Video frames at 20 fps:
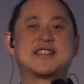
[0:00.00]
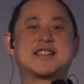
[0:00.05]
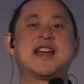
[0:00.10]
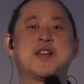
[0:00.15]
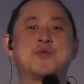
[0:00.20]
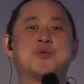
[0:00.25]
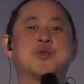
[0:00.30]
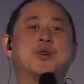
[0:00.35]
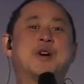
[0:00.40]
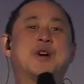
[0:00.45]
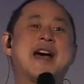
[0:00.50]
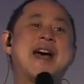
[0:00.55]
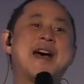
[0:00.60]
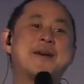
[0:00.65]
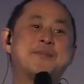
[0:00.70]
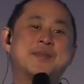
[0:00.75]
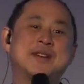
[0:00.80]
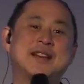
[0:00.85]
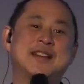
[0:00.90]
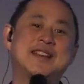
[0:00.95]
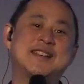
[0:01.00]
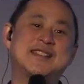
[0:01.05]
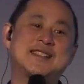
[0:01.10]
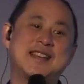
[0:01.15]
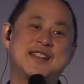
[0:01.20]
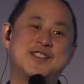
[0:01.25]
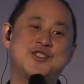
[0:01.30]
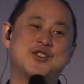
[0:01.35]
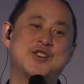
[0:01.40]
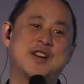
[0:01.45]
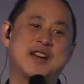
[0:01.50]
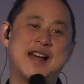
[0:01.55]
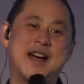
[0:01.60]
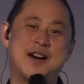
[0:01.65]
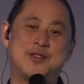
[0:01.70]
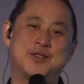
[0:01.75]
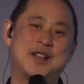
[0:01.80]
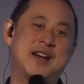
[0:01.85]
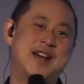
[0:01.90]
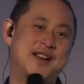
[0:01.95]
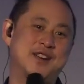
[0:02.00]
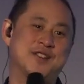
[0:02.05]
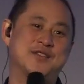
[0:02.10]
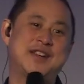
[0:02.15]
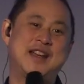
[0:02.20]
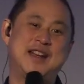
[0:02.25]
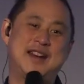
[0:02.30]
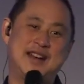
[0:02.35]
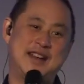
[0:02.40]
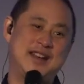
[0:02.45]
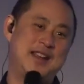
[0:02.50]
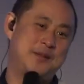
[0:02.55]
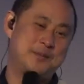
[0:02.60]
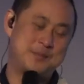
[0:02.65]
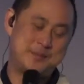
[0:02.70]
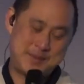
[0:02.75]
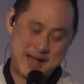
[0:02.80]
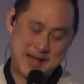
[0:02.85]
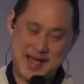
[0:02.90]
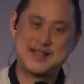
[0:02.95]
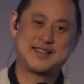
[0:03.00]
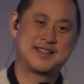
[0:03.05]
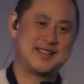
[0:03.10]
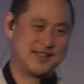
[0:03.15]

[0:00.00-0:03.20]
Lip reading: and we'll happily send you an outline of any passage,